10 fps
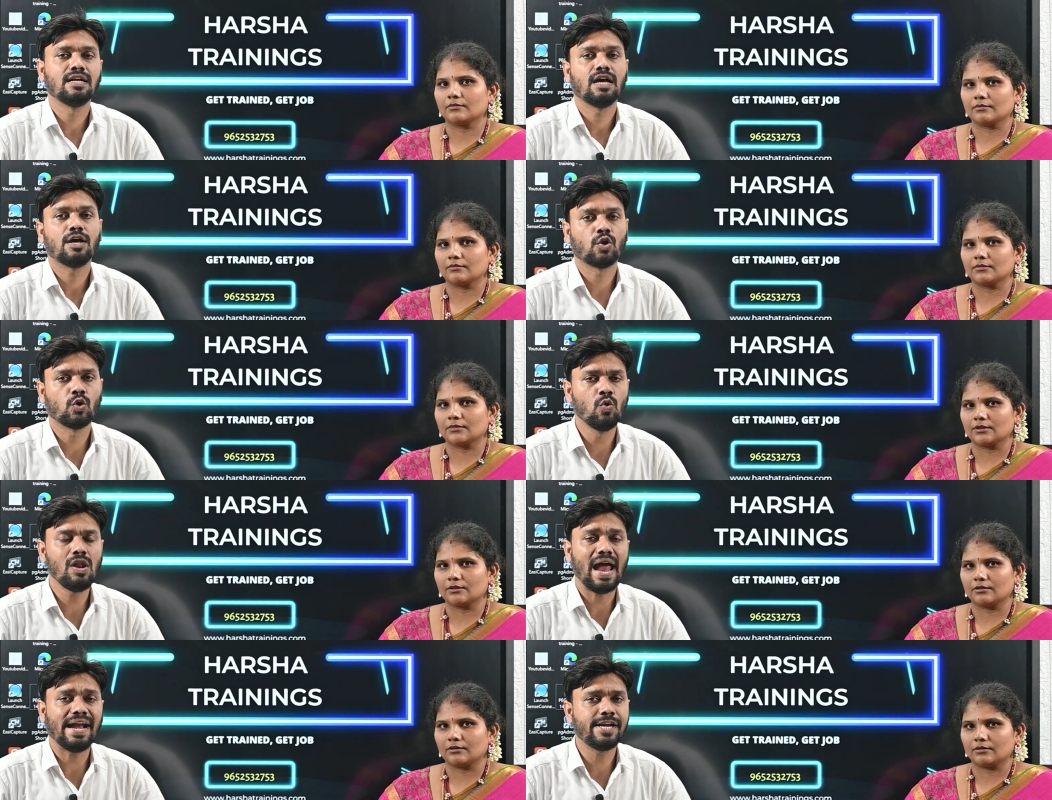Speaker 1: rule
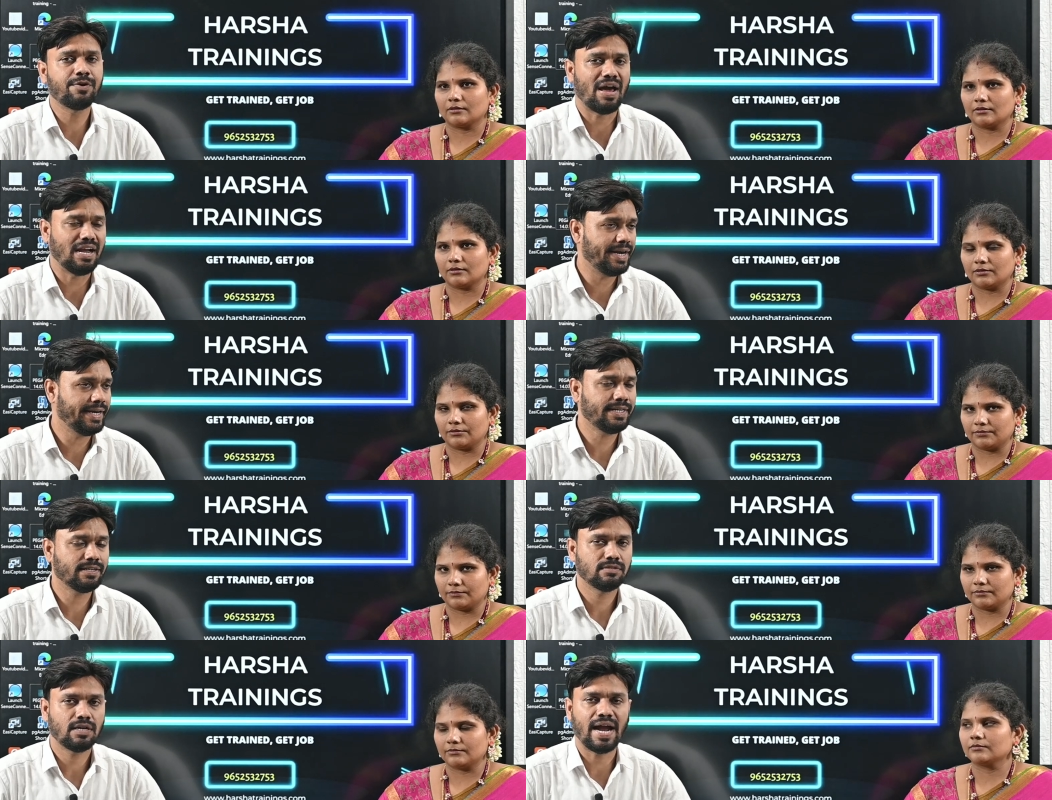edit validate
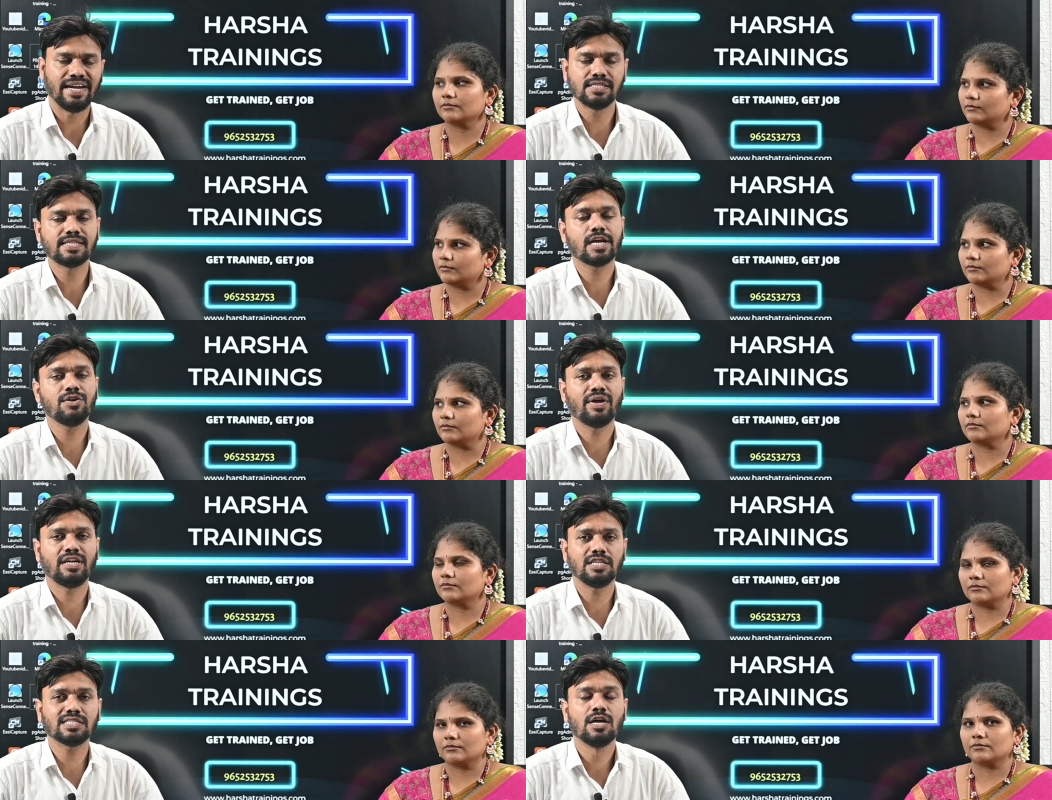and the second one
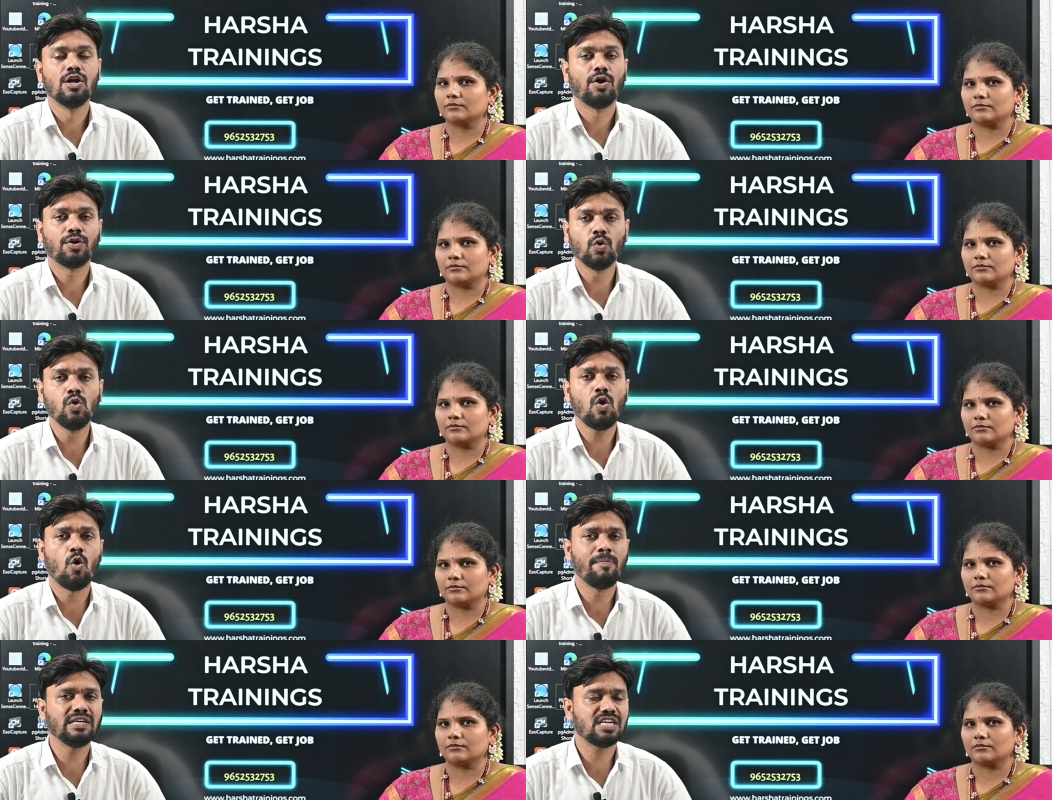is rule
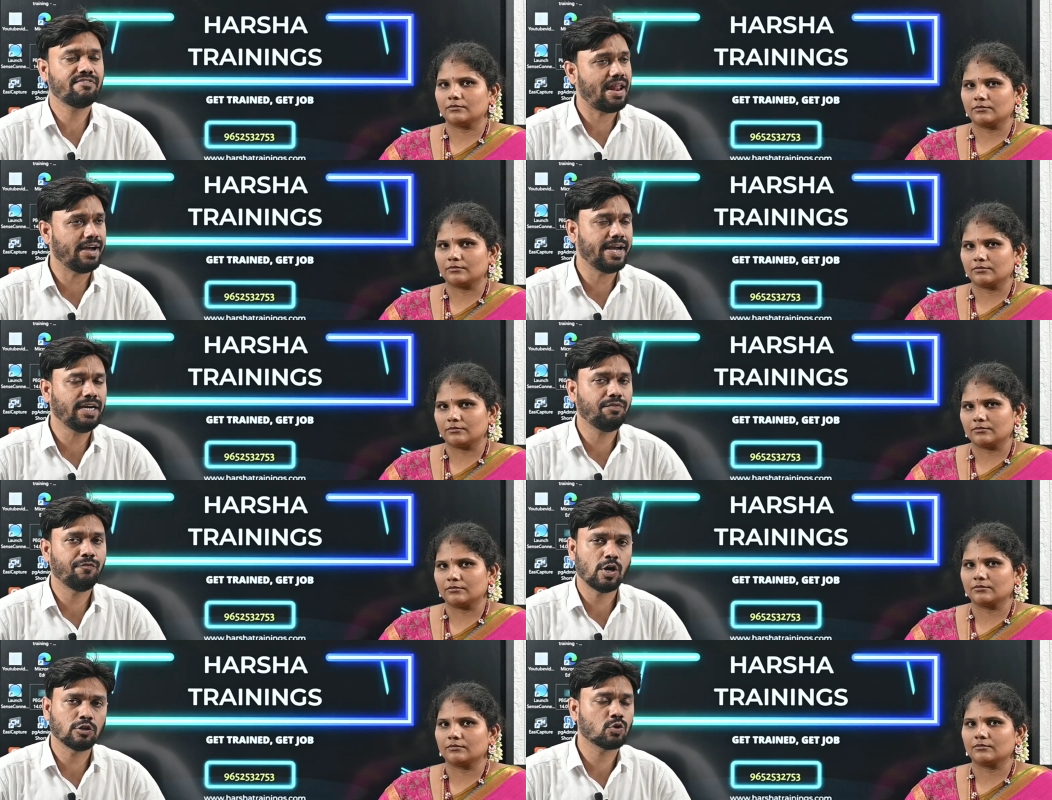obj validate. We
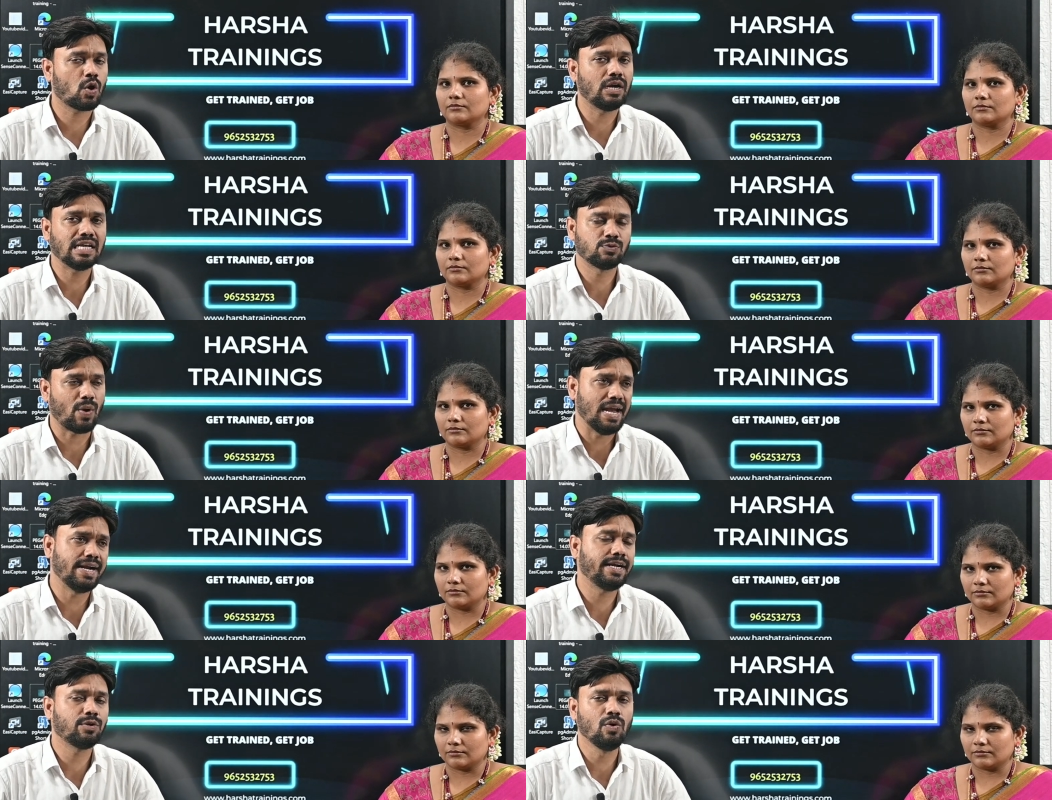also call it as
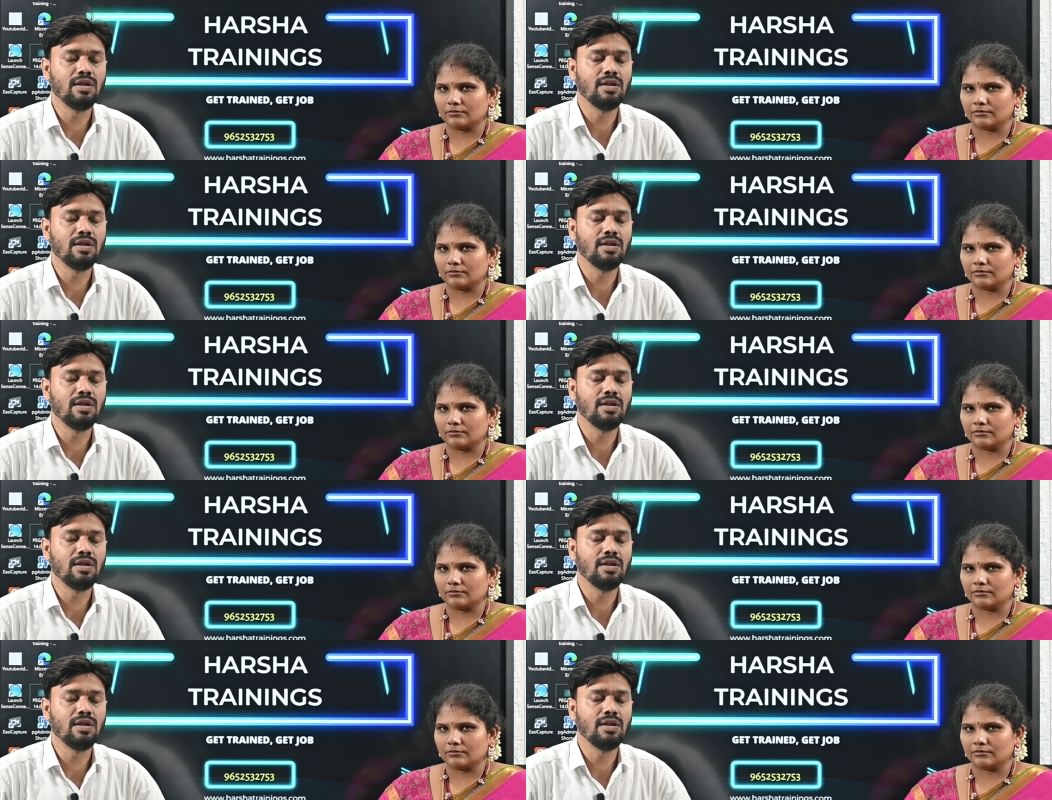validate rule.